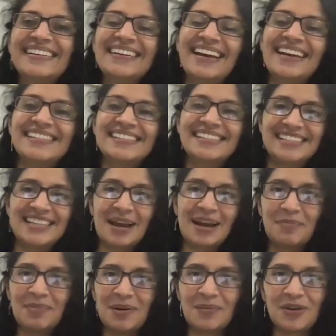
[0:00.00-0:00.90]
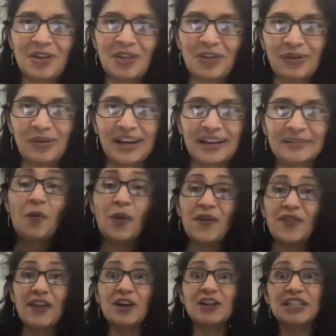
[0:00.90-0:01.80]
Step number 3,
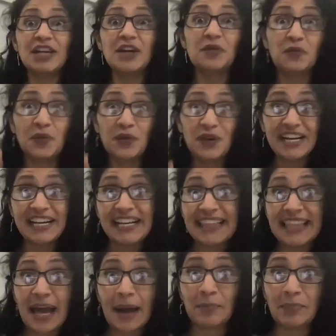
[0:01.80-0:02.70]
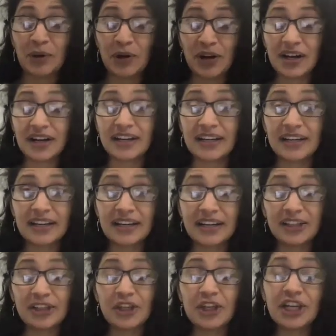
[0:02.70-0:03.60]
when they're done reading that book,
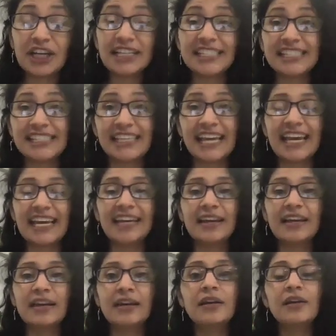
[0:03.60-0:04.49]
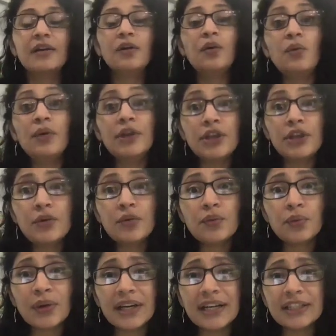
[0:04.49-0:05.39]
you're going to say, will you
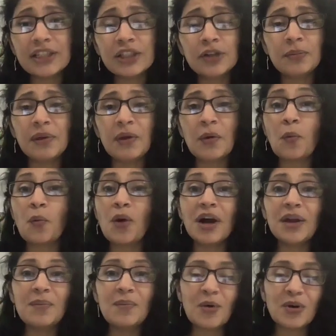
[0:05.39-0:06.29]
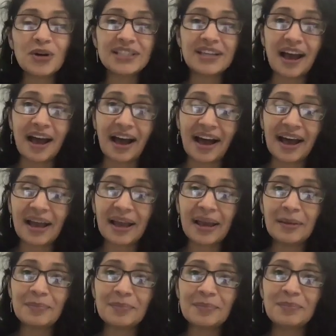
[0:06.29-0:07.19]
read it to me one more
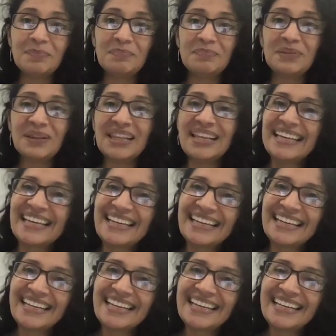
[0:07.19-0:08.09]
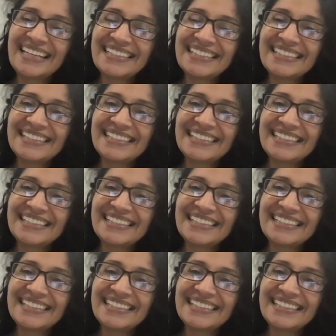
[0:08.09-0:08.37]
time? Please.